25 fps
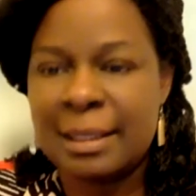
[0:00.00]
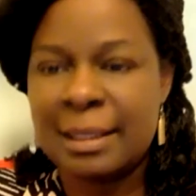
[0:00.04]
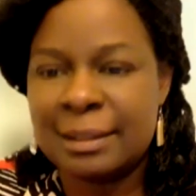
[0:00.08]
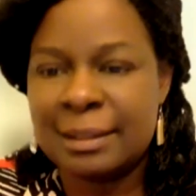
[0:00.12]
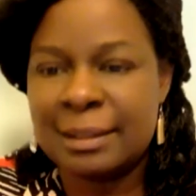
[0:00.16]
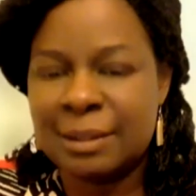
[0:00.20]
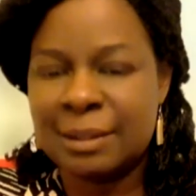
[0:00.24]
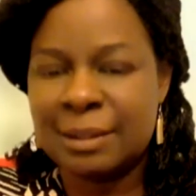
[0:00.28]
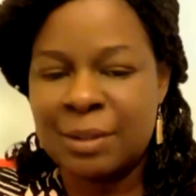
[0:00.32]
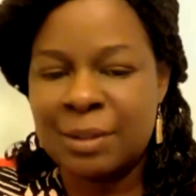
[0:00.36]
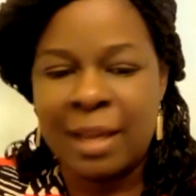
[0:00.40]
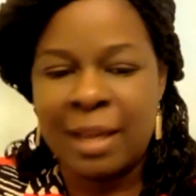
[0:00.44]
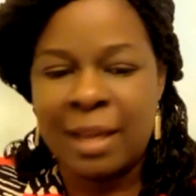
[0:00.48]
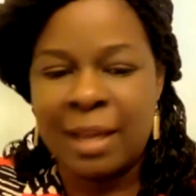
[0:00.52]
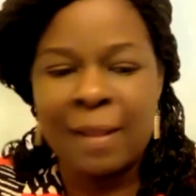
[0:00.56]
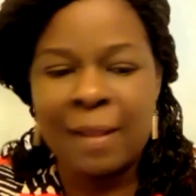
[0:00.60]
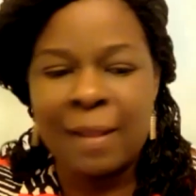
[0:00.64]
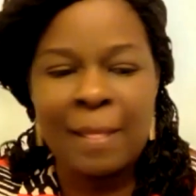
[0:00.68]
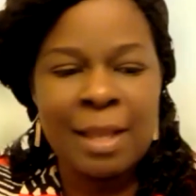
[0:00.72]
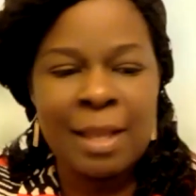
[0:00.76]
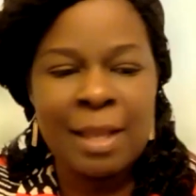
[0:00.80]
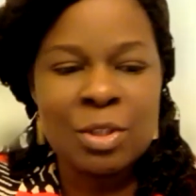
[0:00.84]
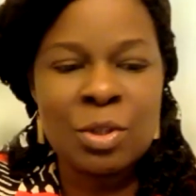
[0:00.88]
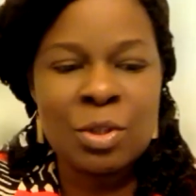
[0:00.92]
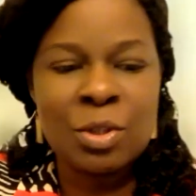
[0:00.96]
Okay.
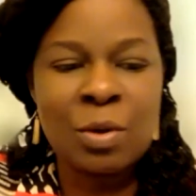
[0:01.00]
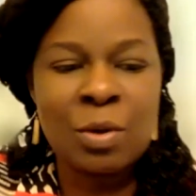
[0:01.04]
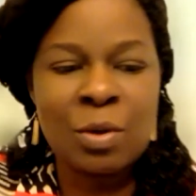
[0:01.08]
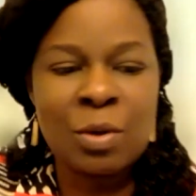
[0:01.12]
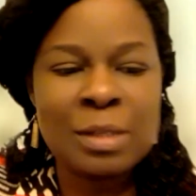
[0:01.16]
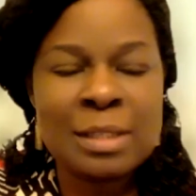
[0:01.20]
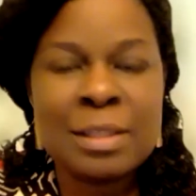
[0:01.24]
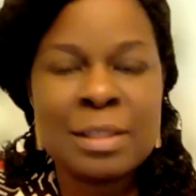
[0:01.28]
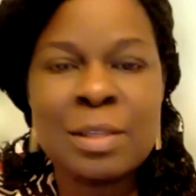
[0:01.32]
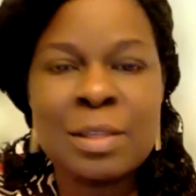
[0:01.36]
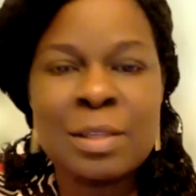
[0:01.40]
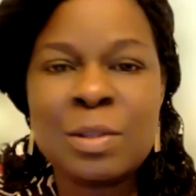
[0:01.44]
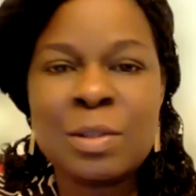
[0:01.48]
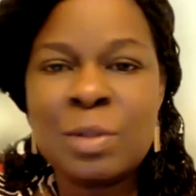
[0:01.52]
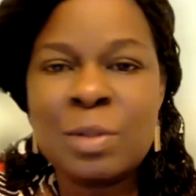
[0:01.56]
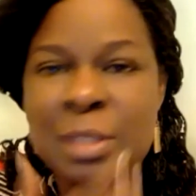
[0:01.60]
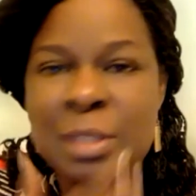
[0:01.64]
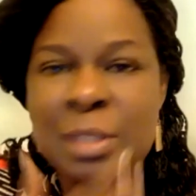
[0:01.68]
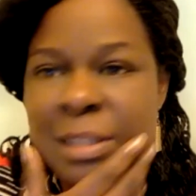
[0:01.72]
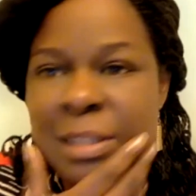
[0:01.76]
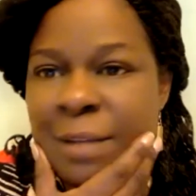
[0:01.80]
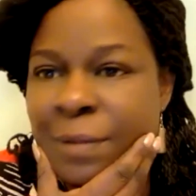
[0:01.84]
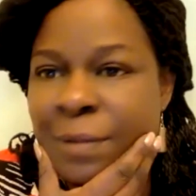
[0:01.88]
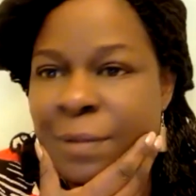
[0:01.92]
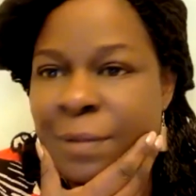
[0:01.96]
So
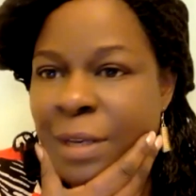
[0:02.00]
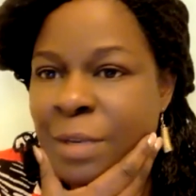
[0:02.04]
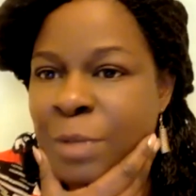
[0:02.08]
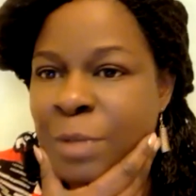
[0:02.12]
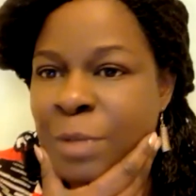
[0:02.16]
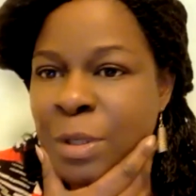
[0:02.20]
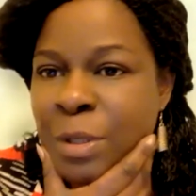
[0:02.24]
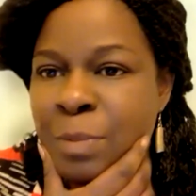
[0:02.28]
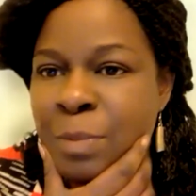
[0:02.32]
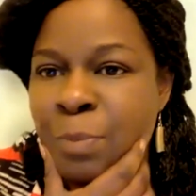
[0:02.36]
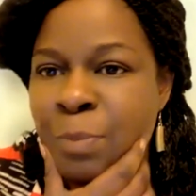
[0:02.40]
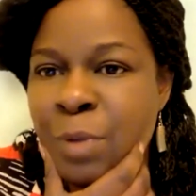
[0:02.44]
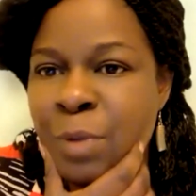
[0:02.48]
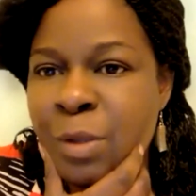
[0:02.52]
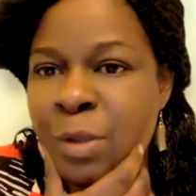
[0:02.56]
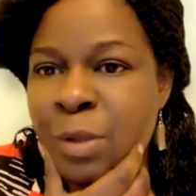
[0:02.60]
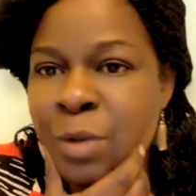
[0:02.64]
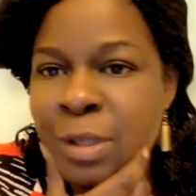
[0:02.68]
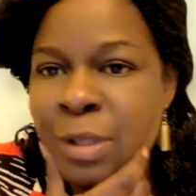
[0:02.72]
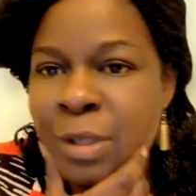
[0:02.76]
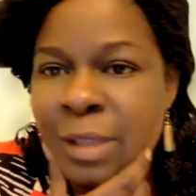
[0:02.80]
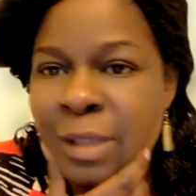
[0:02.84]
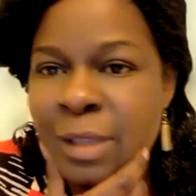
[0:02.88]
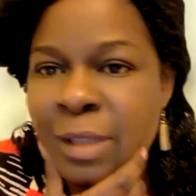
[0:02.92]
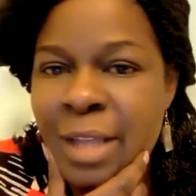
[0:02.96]
Stephanie, just put
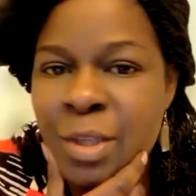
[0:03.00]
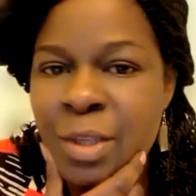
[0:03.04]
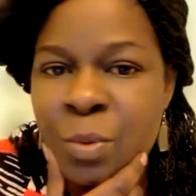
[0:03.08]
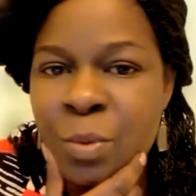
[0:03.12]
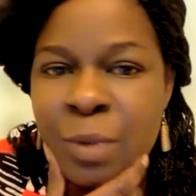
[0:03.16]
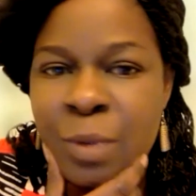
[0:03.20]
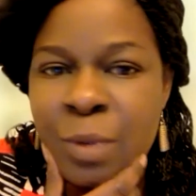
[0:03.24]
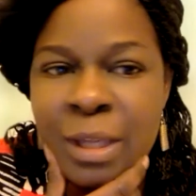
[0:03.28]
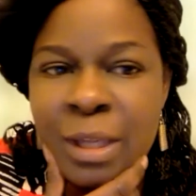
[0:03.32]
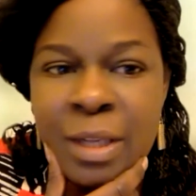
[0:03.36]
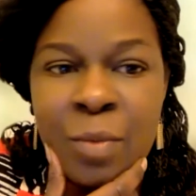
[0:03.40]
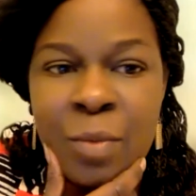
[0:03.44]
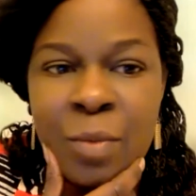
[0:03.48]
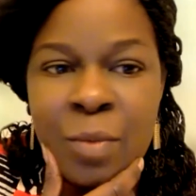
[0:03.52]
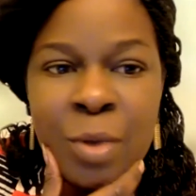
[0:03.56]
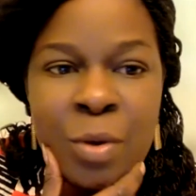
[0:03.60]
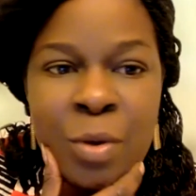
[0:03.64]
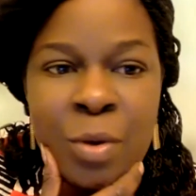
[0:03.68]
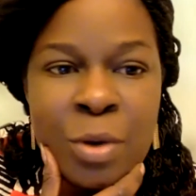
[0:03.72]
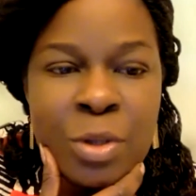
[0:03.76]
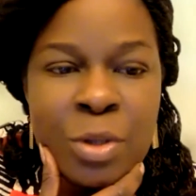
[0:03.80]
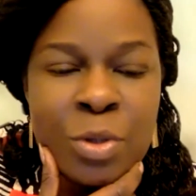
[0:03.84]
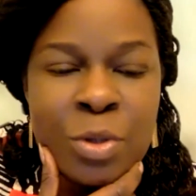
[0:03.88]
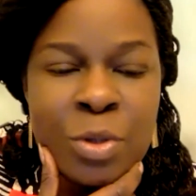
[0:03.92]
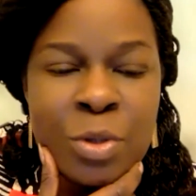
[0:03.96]
those slides quickly. We're
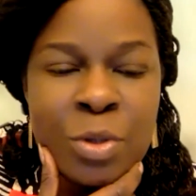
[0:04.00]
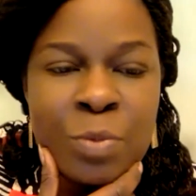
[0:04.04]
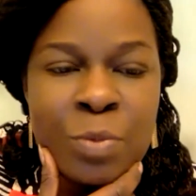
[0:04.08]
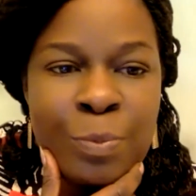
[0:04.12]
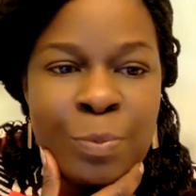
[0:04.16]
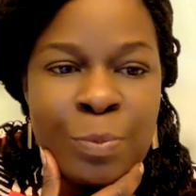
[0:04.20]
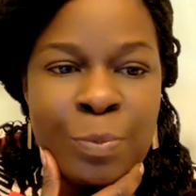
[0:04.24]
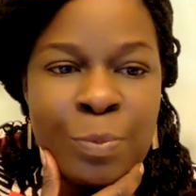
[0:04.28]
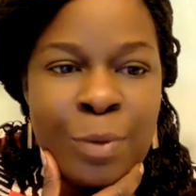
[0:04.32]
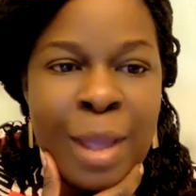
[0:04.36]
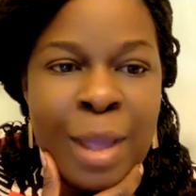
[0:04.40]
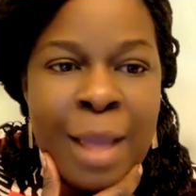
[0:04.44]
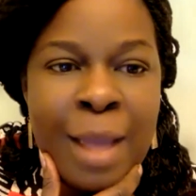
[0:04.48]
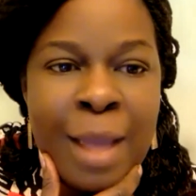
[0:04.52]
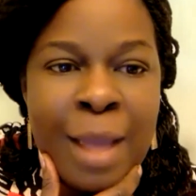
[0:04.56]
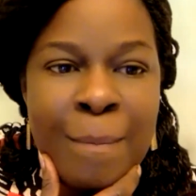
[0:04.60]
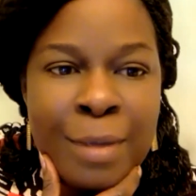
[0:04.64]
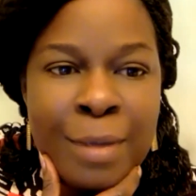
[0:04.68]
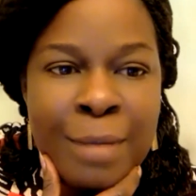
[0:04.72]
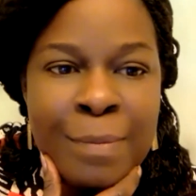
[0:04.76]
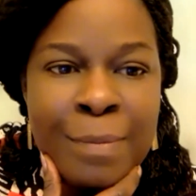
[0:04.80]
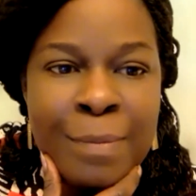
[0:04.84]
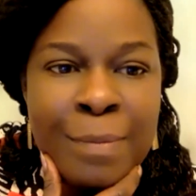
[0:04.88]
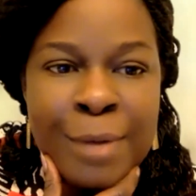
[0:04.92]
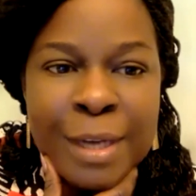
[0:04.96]
going to pray and
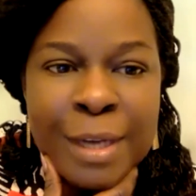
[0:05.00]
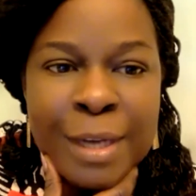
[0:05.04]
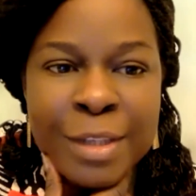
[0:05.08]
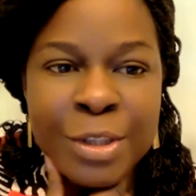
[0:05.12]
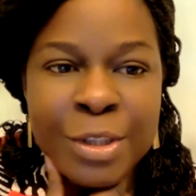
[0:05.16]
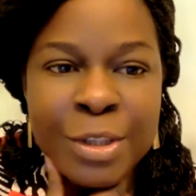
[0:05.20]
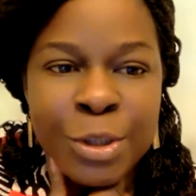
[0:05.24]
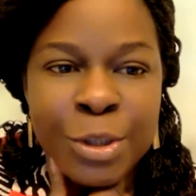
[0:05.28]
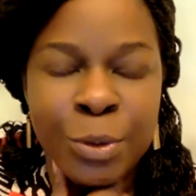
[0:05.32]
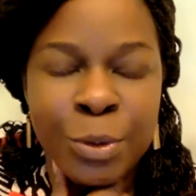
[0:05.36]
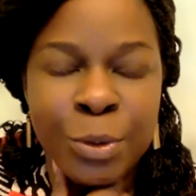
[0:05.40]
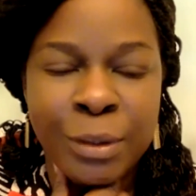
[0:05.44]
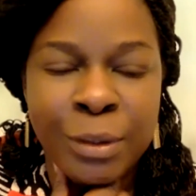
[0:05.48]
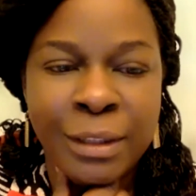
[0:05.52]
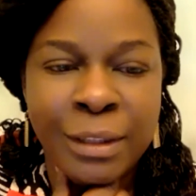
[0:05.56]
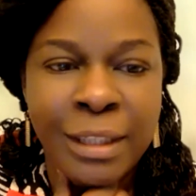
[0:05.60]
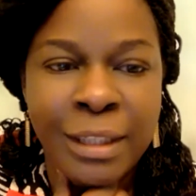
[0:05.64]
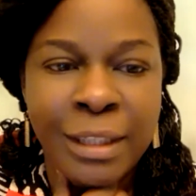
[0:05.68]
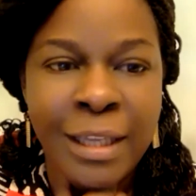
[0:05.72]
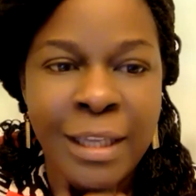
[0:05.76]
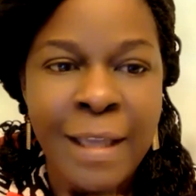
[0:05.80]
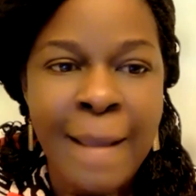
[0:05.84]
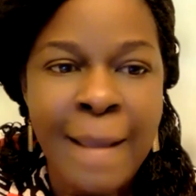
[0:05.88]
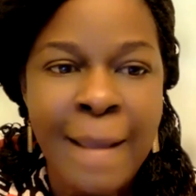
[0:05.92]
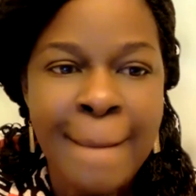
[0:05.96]
break bread
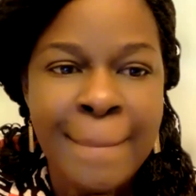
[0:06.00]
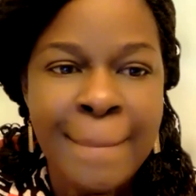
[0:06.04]
shortly.